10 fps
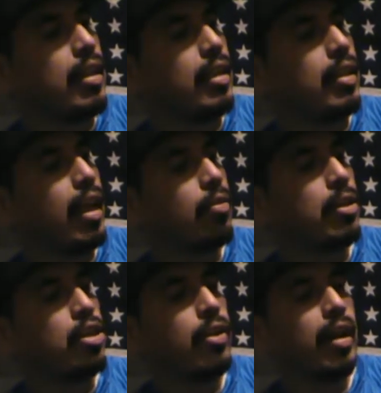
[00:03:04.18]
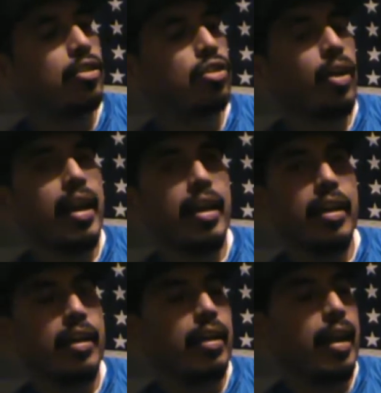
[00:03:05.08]
That's when you're at strike,
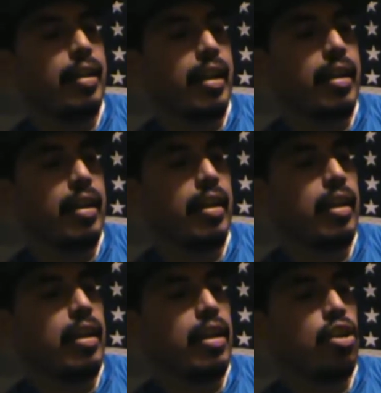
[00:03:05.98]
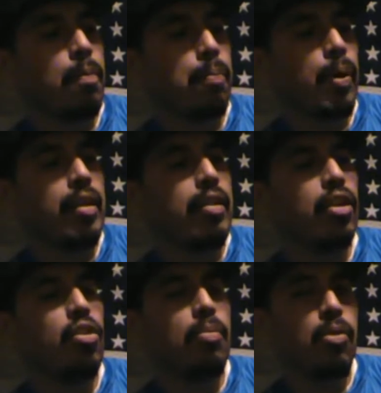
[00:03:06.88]
and then you press a
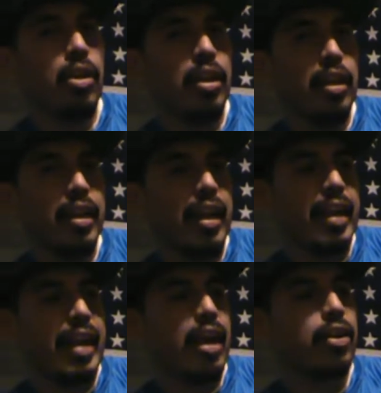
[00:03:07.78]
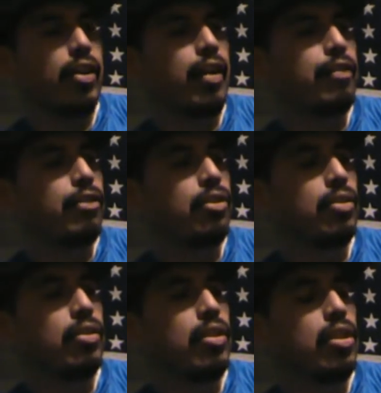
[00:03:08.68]
little more, and now you're at full.
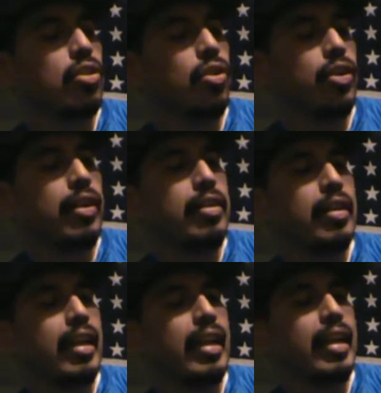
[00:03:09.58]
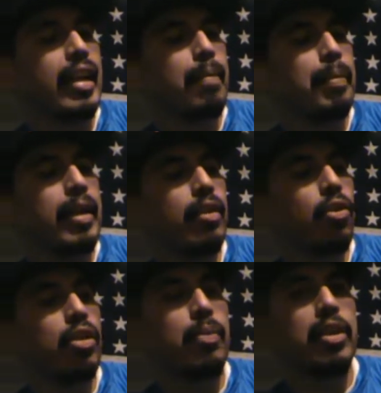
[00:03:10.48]
So there is a clicking, but
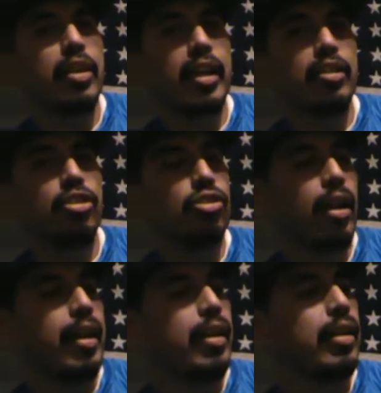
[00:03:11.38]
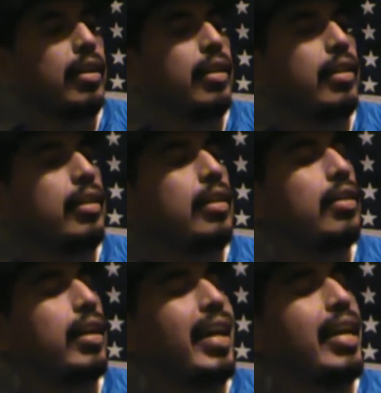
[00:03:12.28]
only when you get to strike.
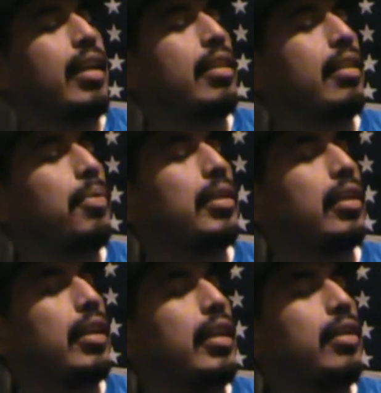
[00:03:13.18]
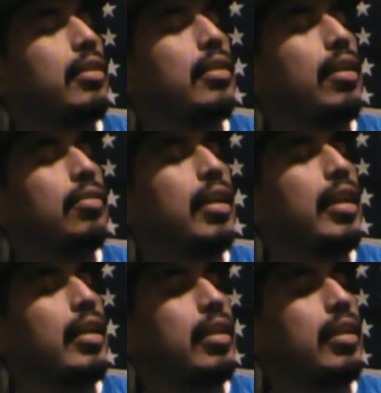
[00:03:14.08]
Okay, let's see what the clicker sounds like.